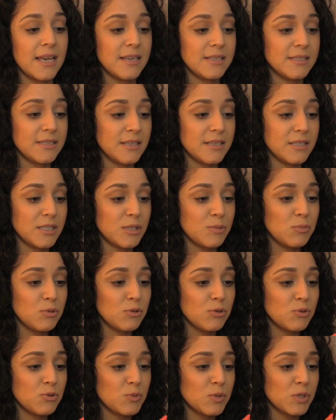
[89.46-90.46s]
As it
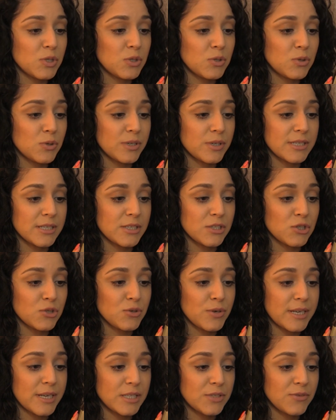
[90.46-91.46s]
smooths, restores, and
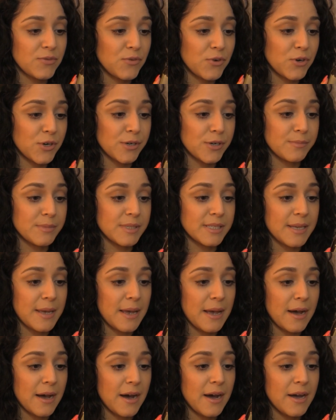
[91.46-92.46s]
transforms
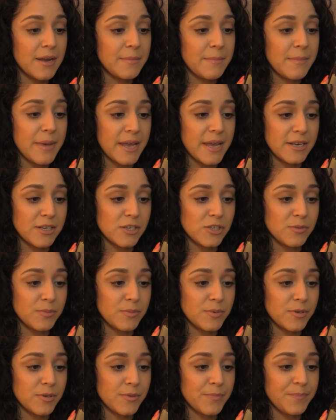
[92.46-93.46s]

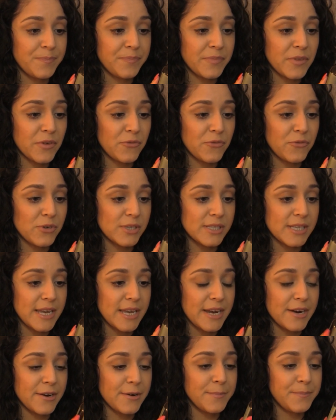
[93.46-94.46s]
unmanageable frizzy
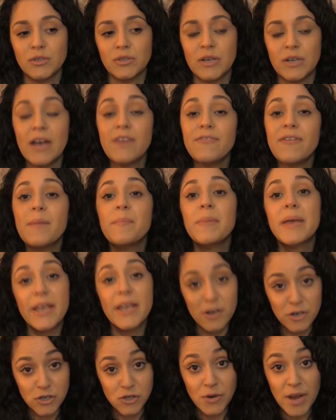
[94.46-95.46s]
hair. If I'm
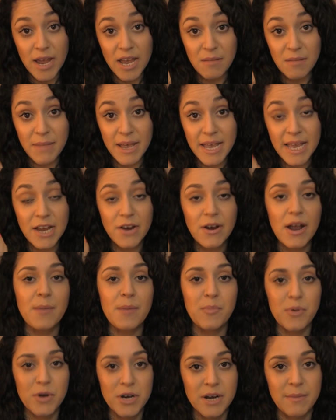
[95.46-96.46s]
air drying my hair, I
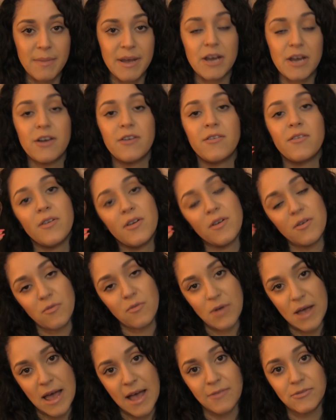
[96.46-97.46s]
put it in my hair
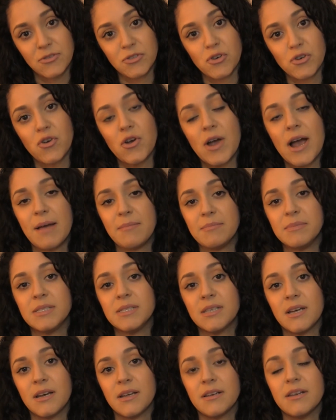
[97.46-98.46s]
after I'm
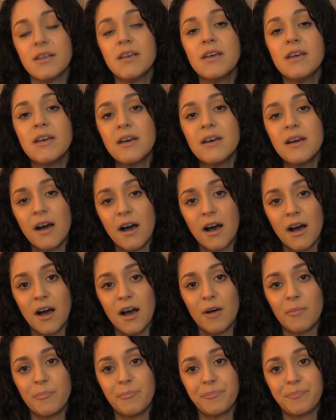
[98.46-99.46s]
done,
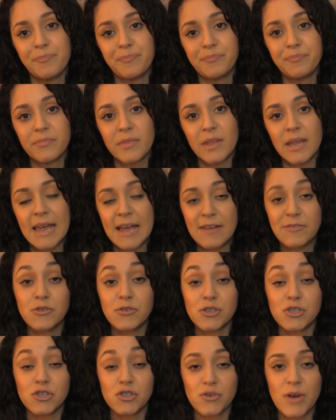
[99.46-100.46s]
after
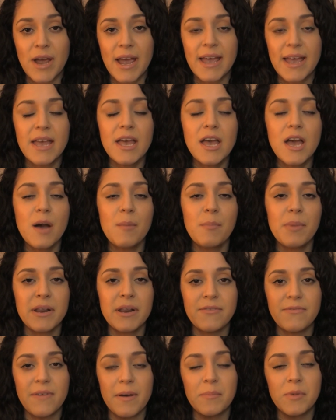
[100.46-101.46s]
it's dry. But
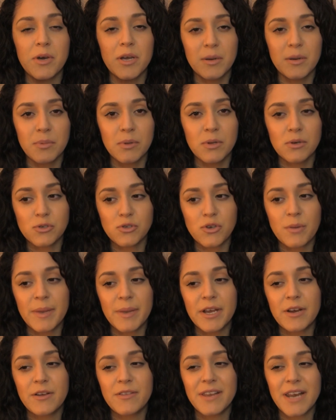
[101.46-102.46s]
if I'm going to blow dry my
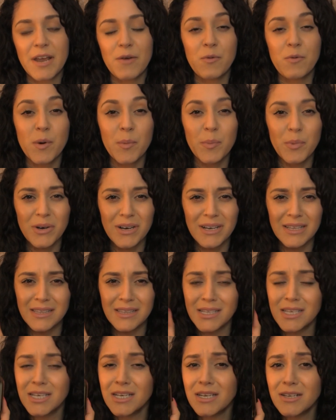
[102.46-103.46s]
hair, then I will put a
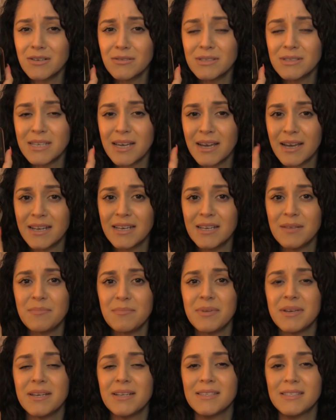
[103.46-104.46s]
little tiny
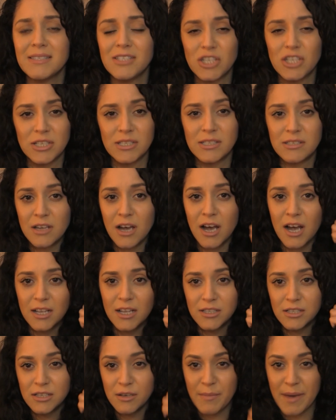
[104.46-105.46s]
bit just
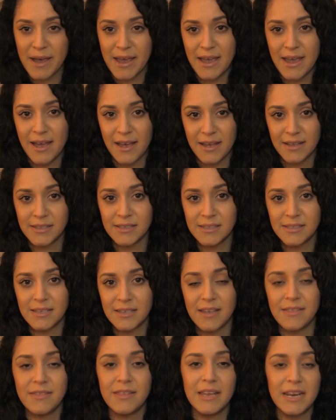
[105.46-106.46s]
to my ends,
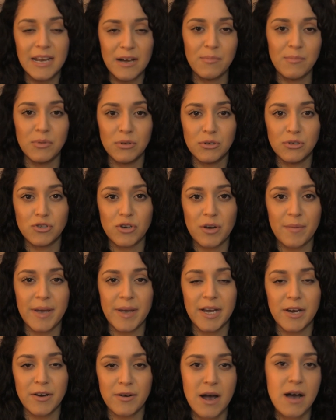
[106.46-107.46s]
and then I'll blow dry my
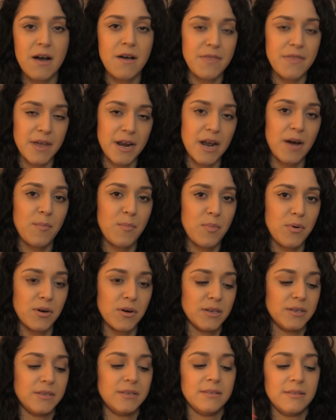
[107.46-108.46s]
hair out, and then I'll
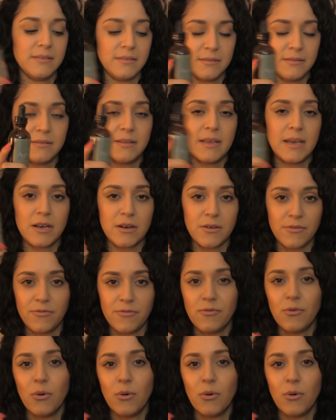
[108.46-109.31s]
put like a